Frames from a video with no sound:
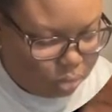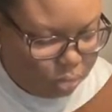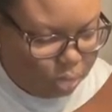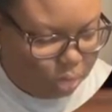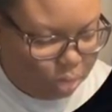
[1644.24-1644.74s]

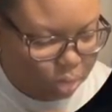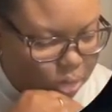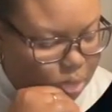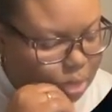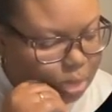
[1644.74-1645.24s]
Okay,
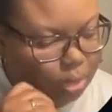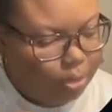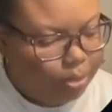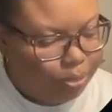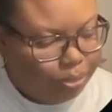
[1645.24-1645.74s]

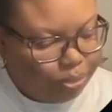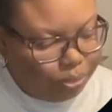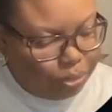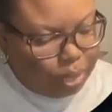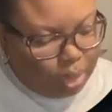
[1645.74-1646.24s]
um,
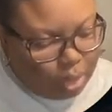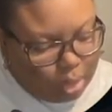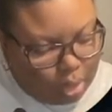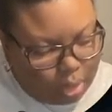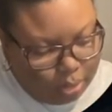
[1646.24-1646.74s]

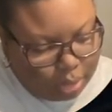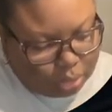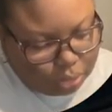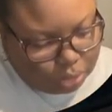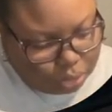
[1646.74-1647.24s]
I'm
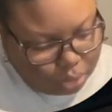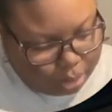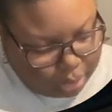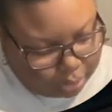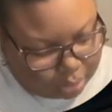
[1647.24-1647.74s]
not too sure
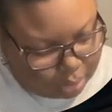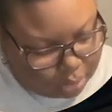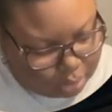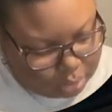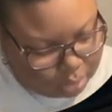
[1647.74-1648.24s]
about
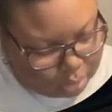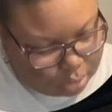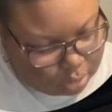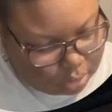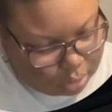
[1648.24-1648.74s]
this
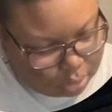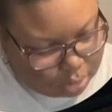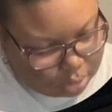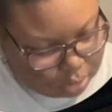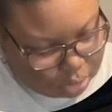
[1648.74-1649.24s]

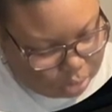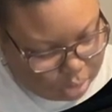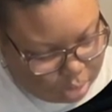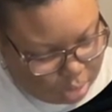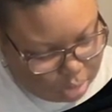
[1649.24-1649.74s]
little
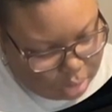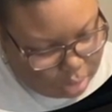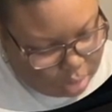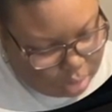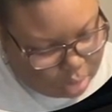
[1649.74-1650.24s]

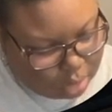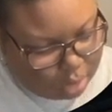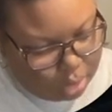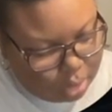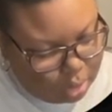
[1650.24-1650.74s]
doohickey
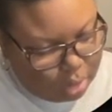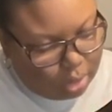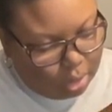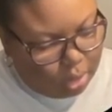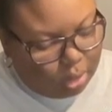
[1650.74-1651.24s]
here.
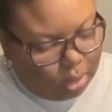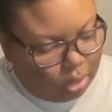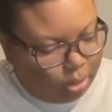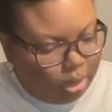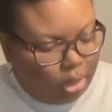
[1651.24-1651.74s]

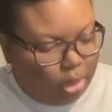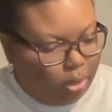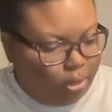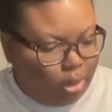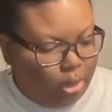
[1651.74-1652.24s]
I mean, I
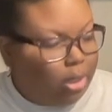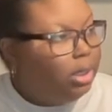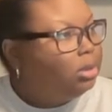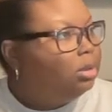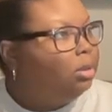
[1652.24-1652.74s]
know it
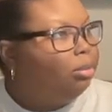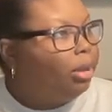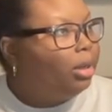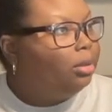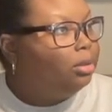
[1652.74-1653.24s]
connects to the
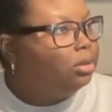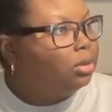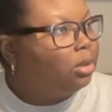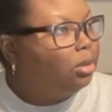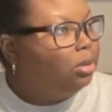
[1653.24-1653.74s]
back of the
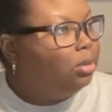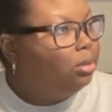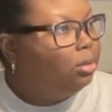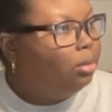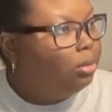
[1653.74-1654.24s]
skull,
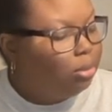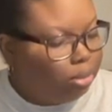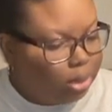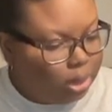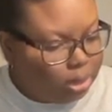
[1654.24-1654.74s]

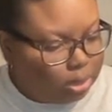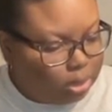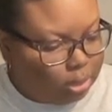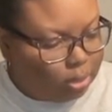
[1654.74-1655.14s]
but...